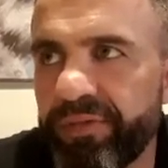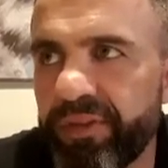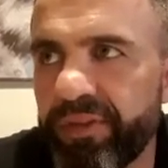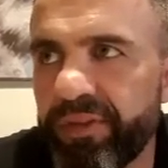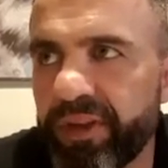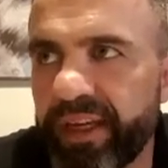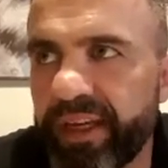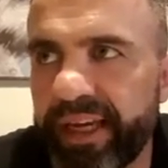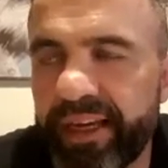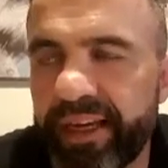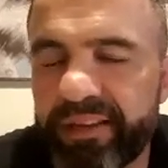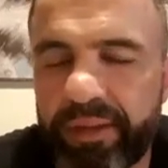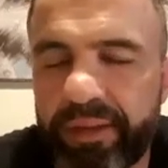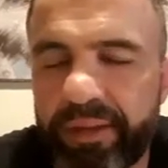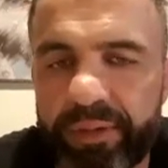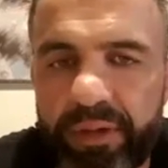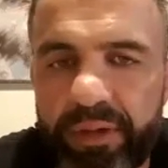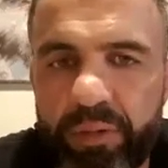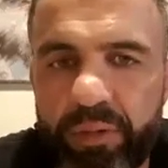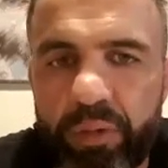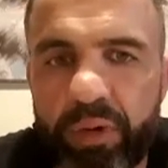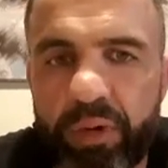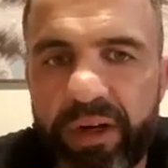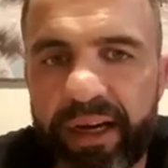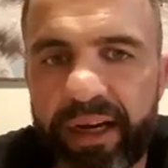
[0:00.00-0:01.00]
the KSW
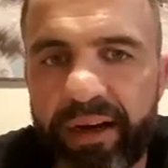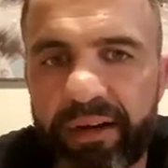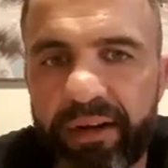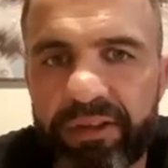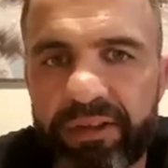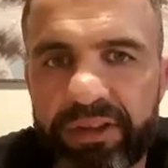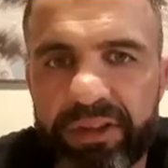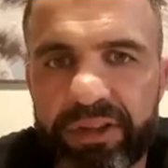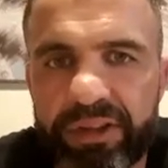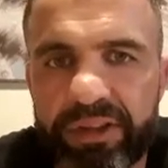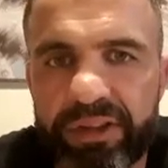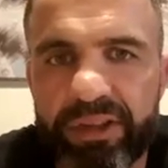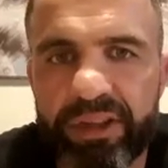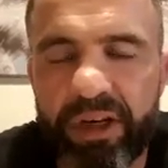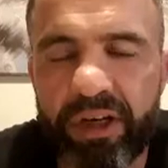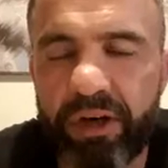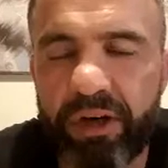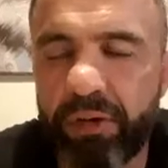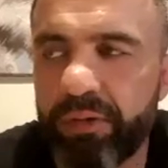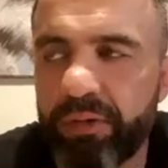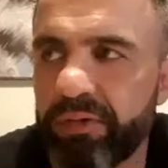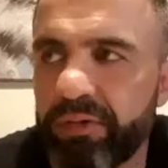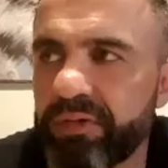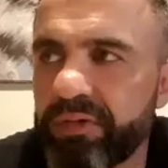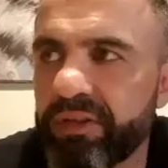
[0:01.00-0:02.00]
walkouts and the
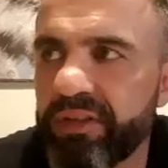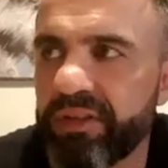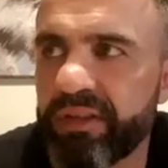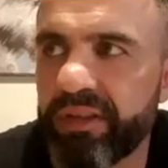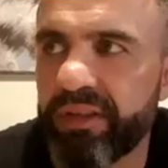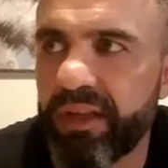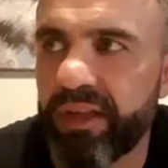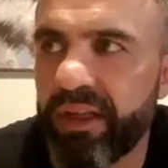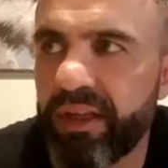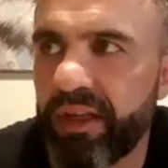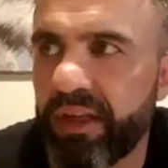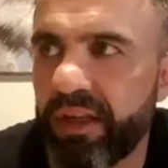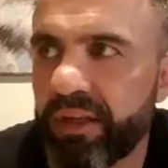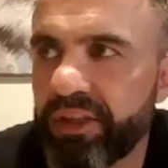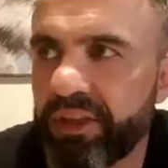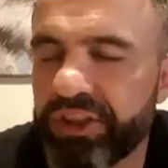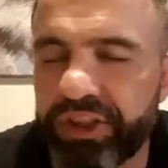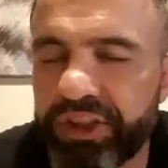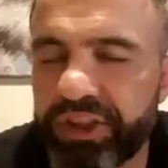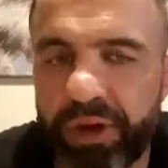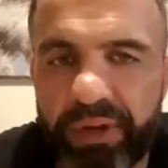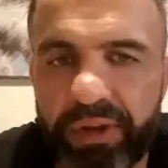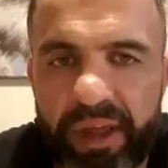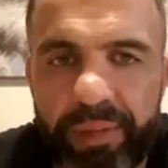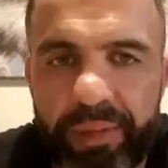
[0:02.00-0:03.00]
whole
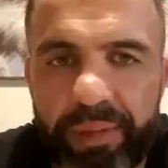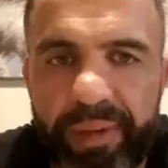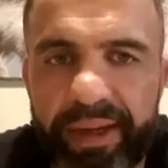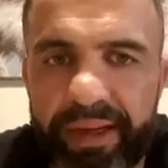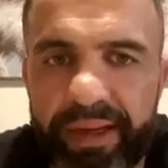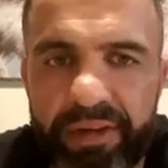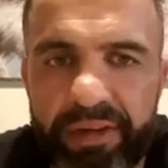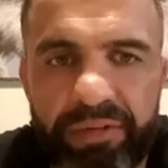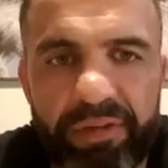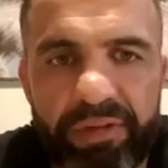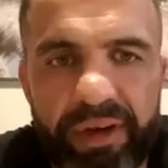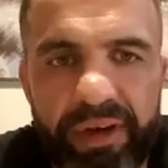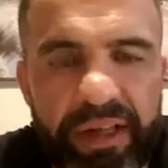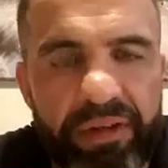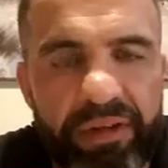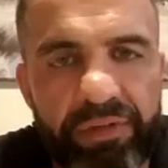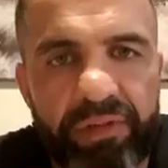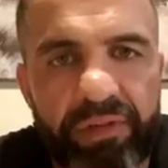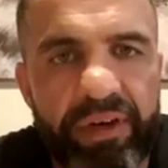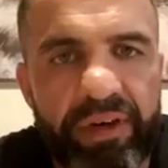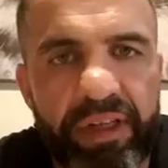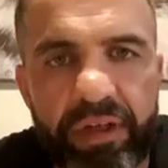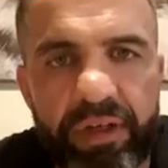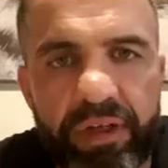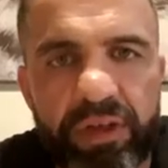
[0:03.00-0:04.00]
show they make it's
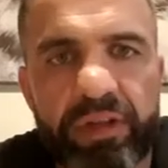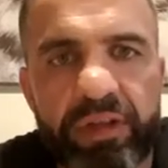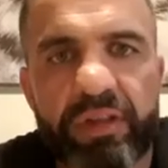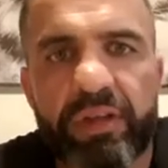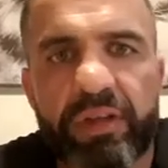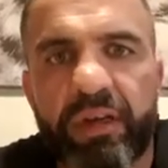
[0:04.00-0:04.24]
really good.